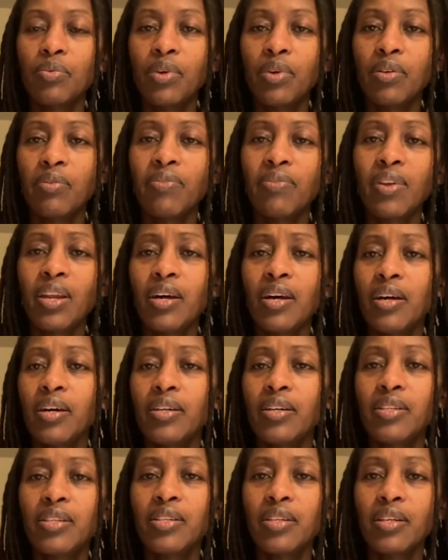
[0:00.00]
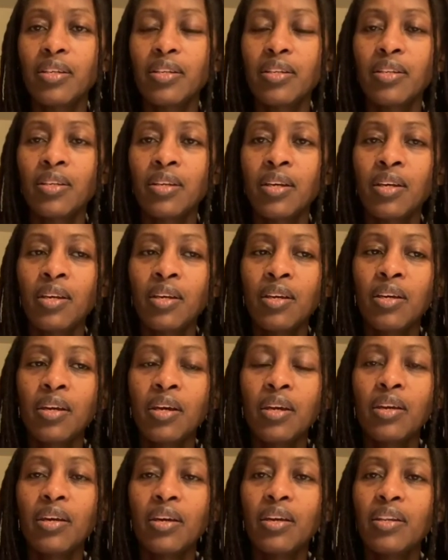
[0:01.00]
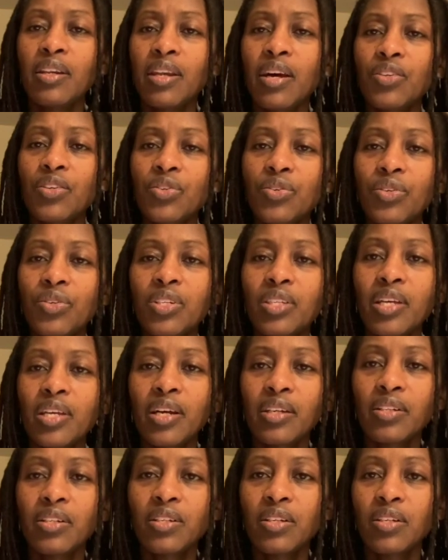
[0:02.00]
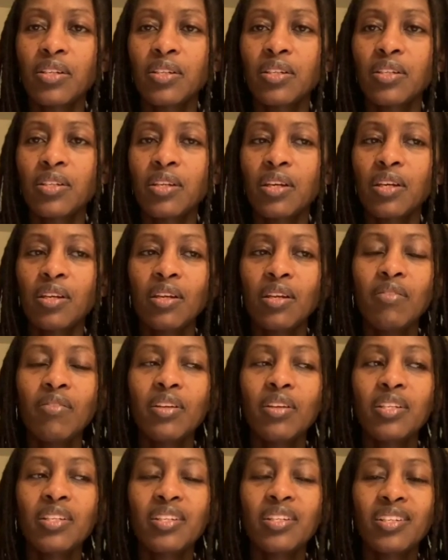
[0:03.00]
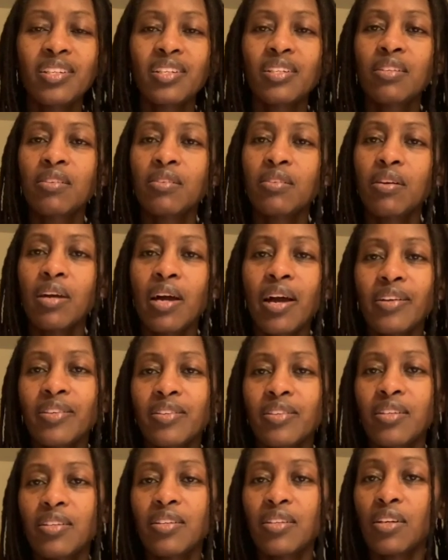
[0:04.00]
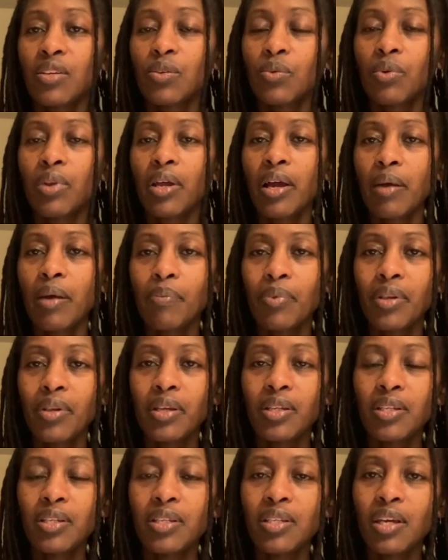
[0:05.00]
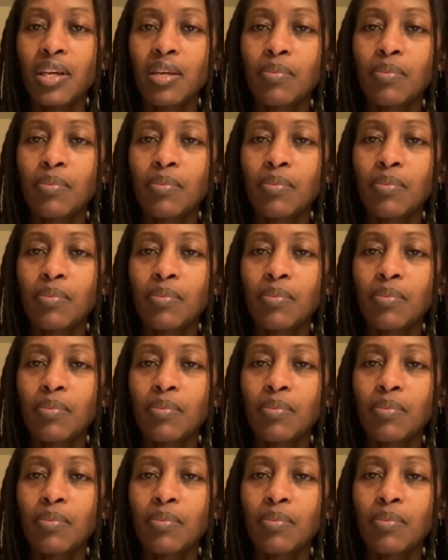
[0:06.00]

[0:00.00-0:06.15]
floods and natural disasters, and even just accidents that could happen anytime.